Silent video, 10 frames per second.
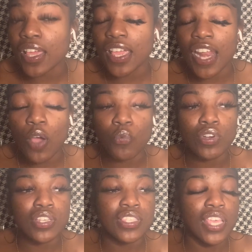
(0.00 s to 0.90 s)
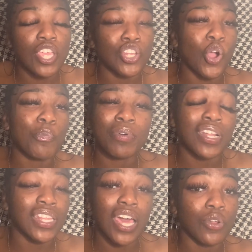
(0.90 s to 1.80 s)
And I would say don't put a
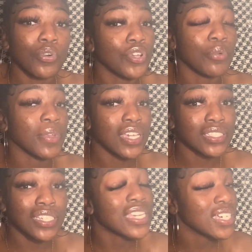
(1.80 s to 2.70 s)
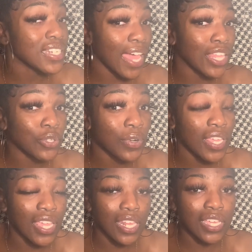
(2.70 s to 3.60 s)
lot of oil because it could dilute it
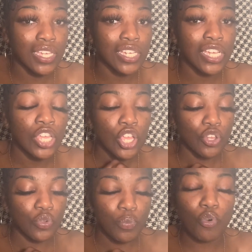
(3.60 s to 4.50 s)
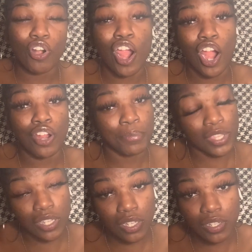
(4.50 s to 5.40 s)
and it could do more harm
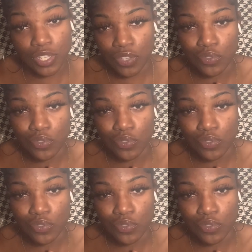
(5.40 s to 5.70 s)
than good if you